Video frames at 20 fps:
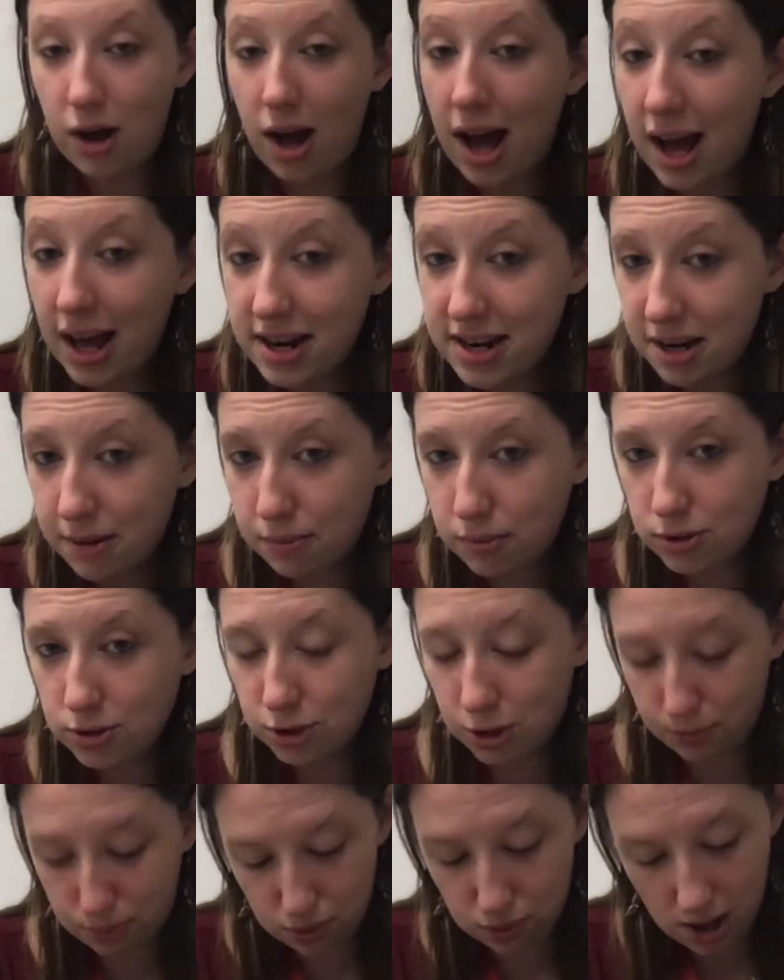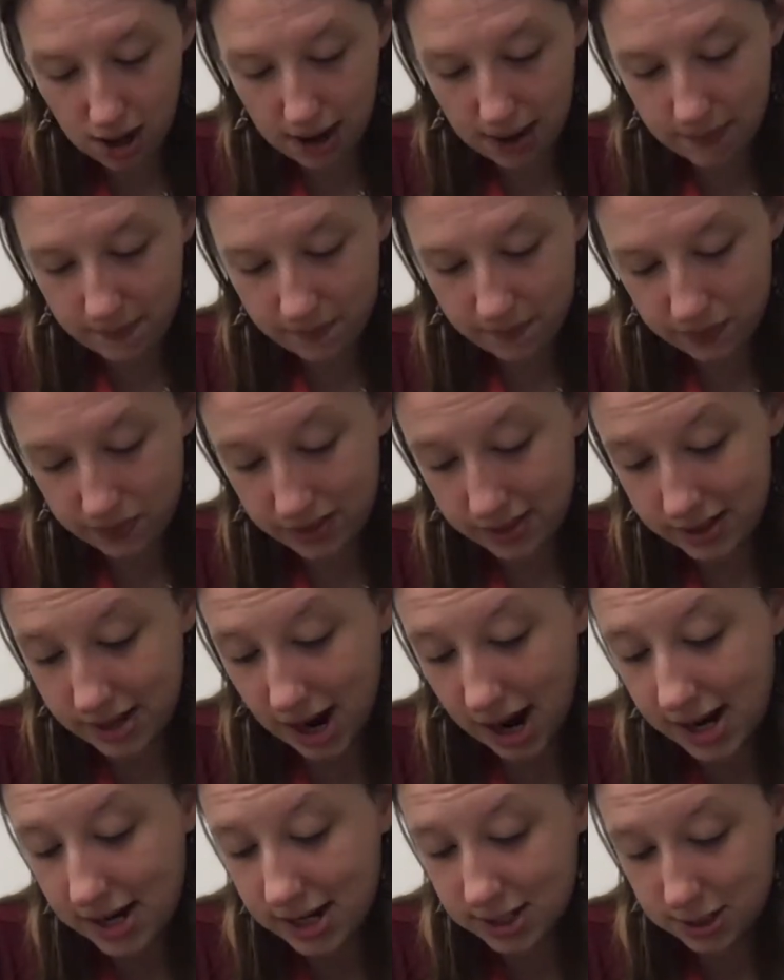numbers are prime.
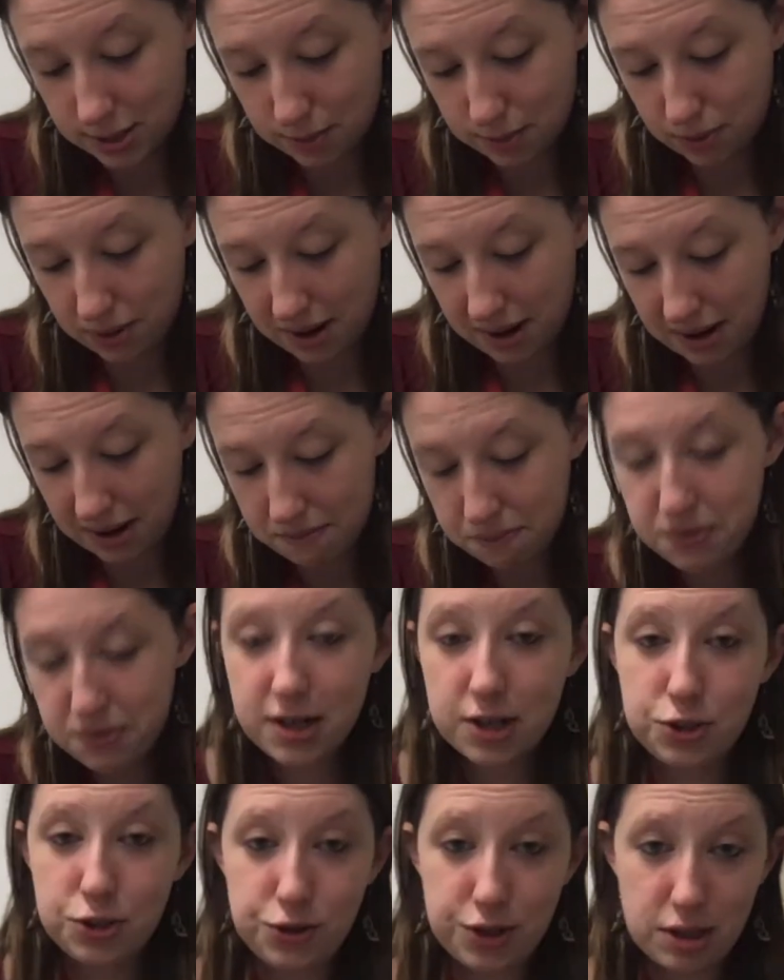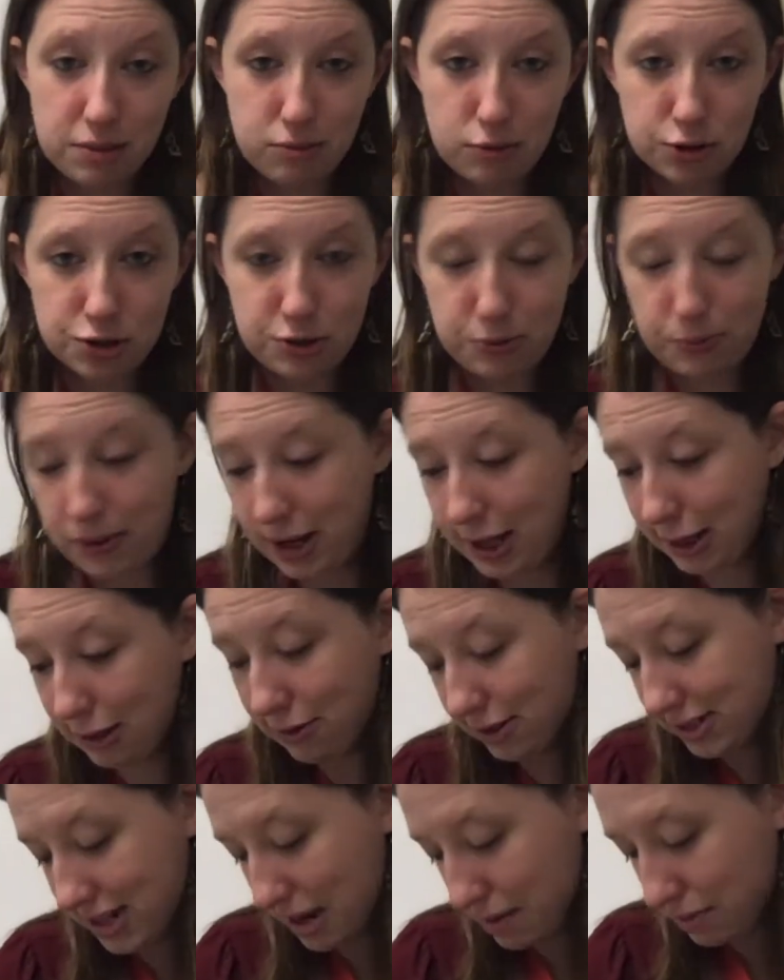9 isn't prime because you can multiply 3
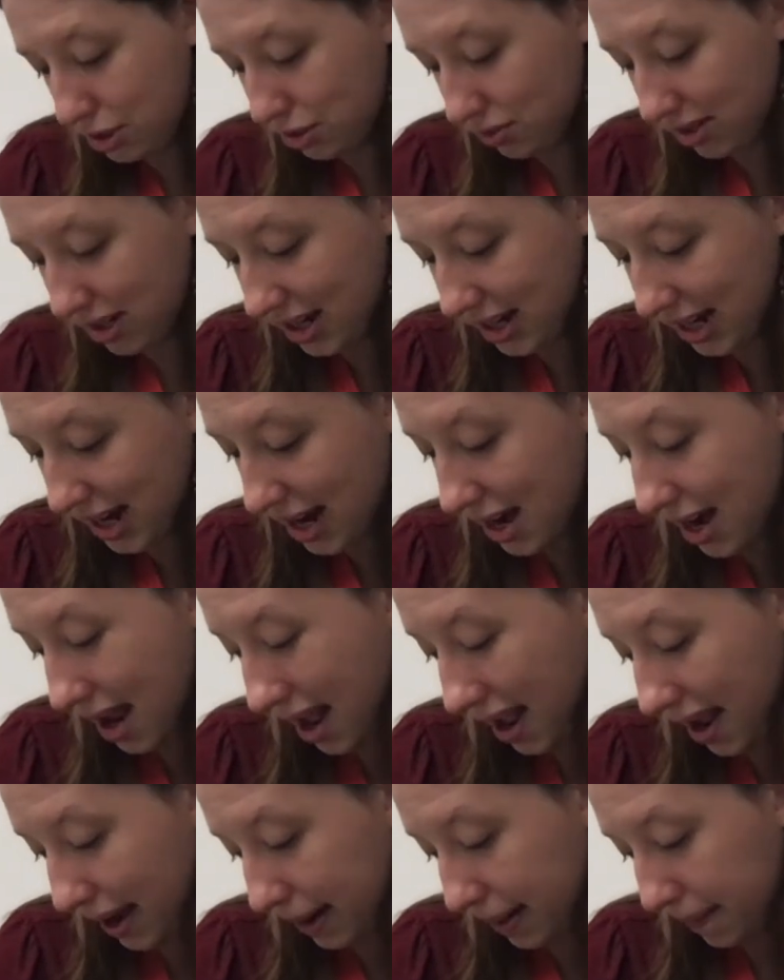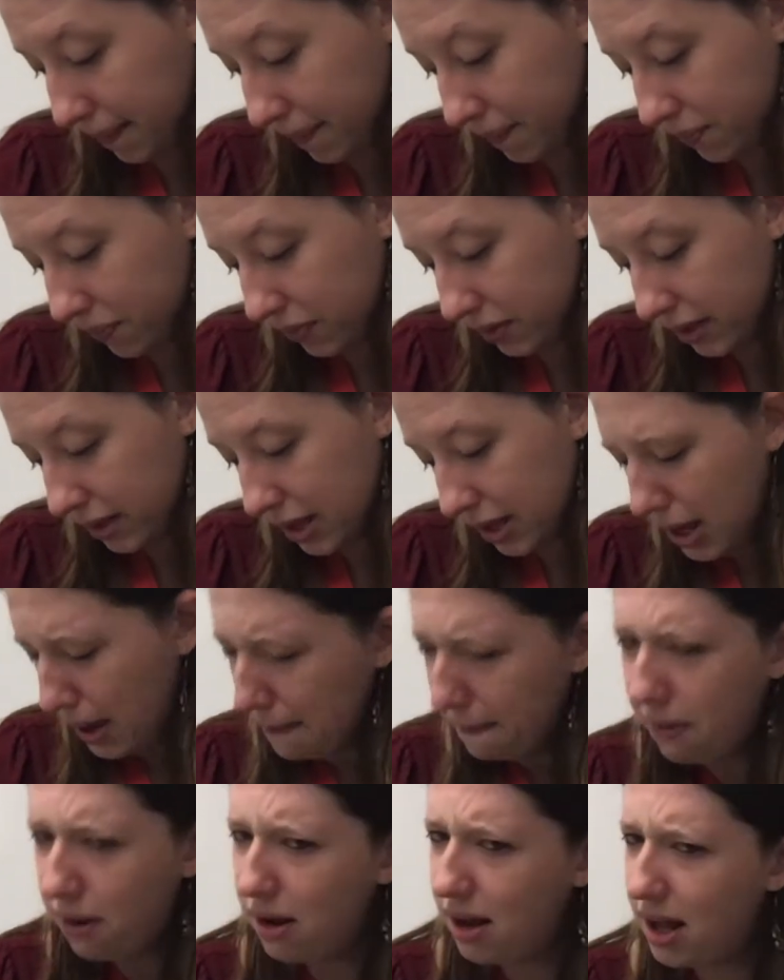times 3 and get 9.
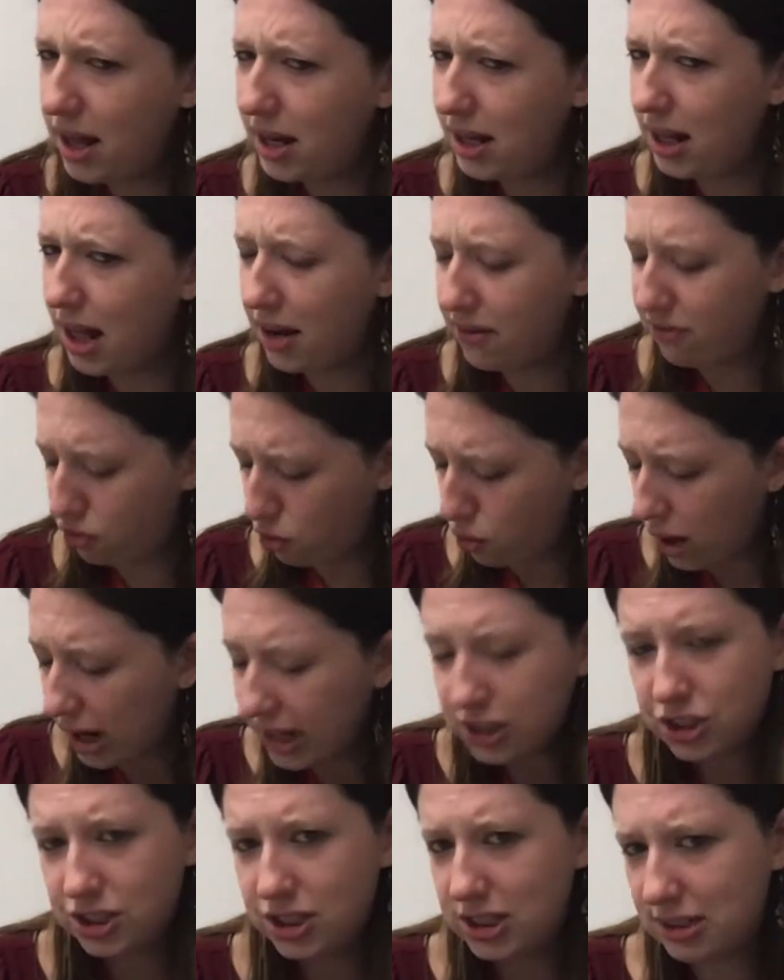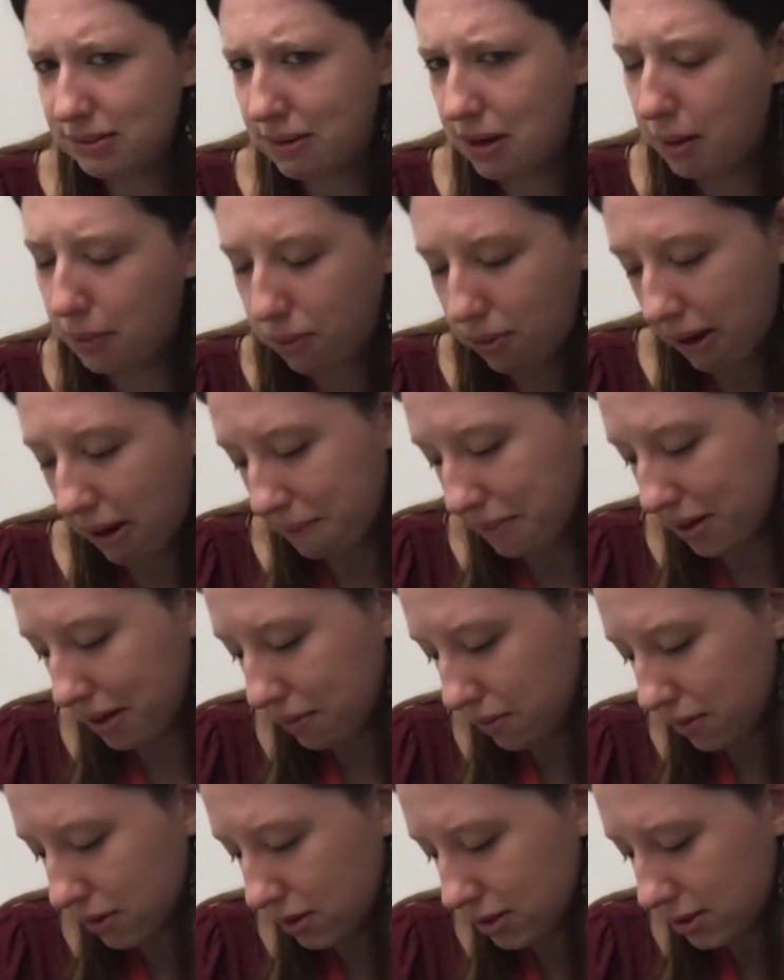Paul had a lot of questions about prime
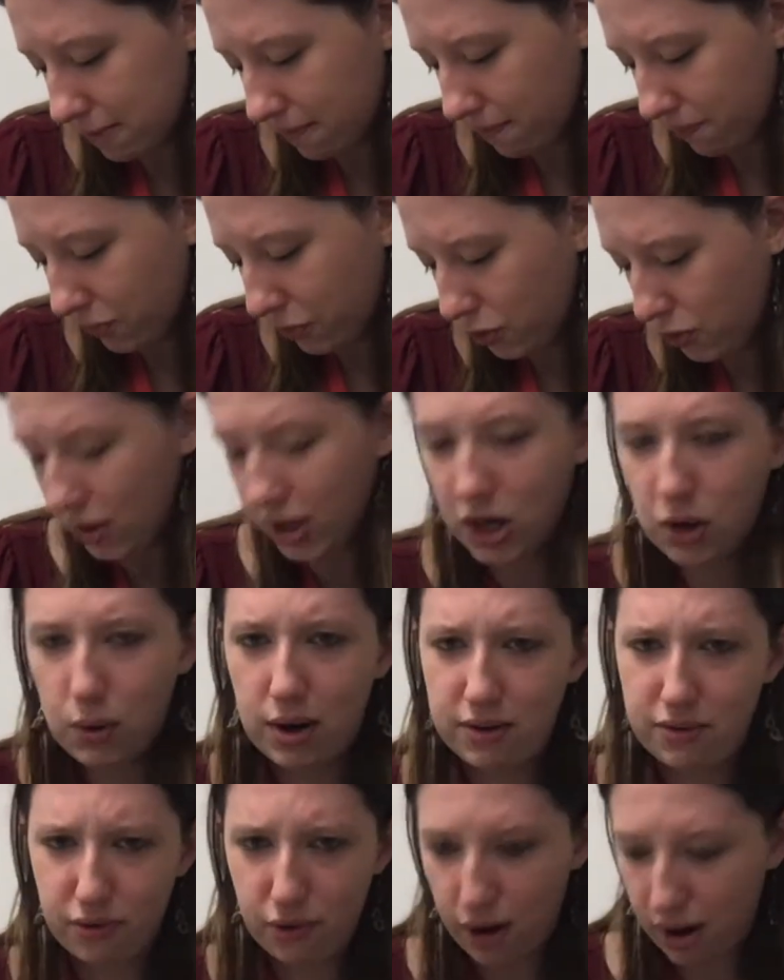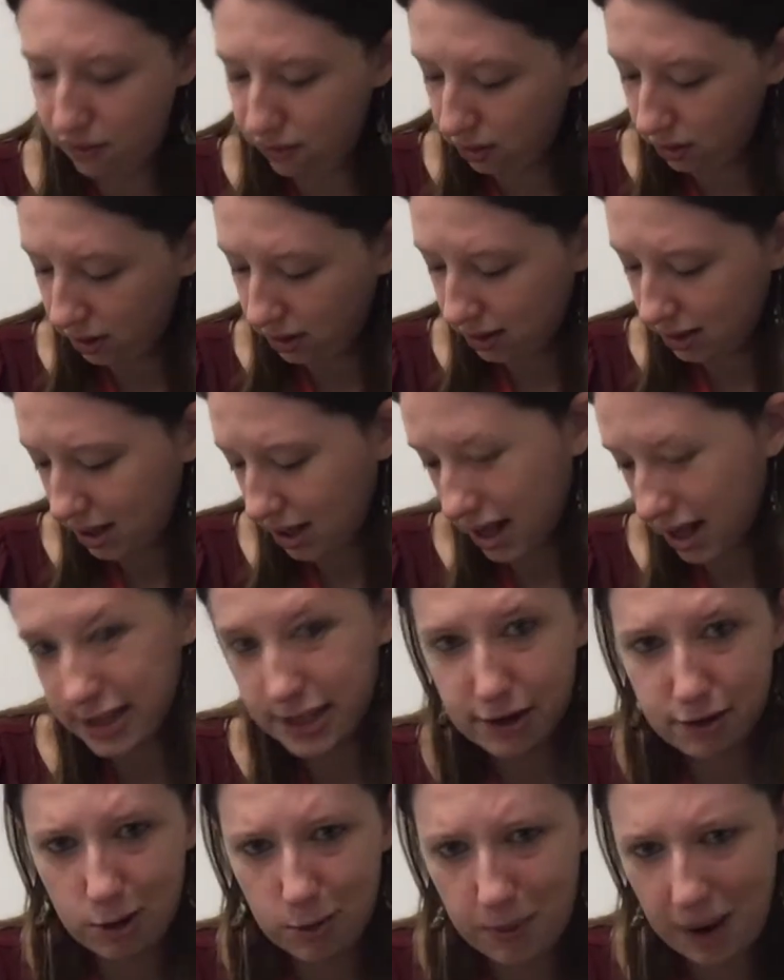numbers. Do they go on forever? Is
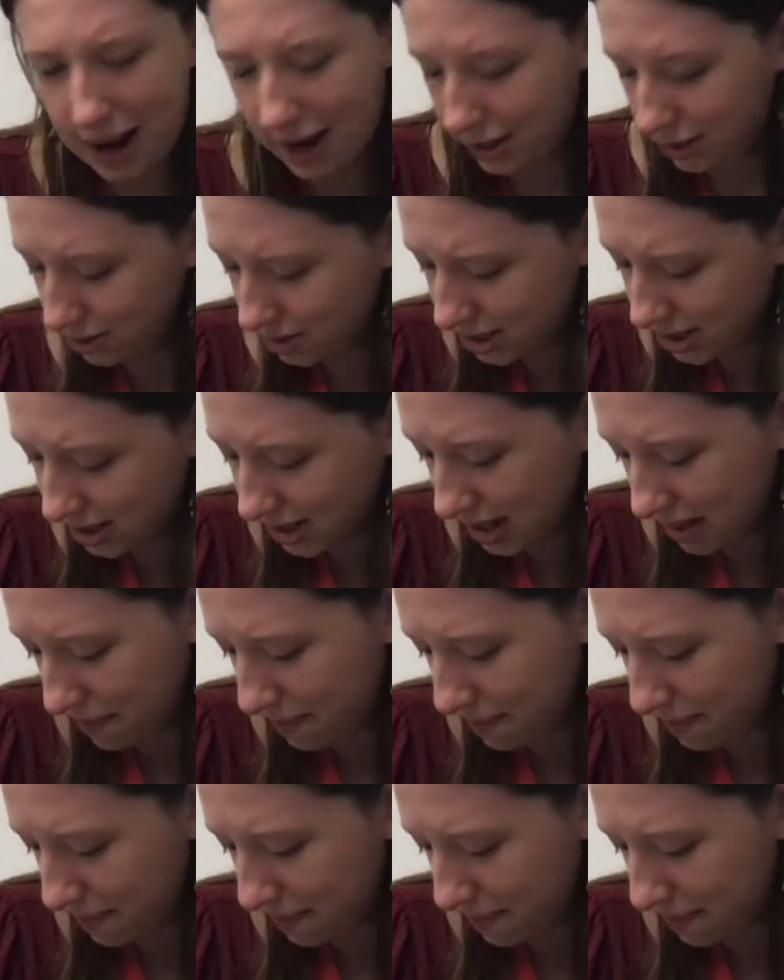there a pattern to them?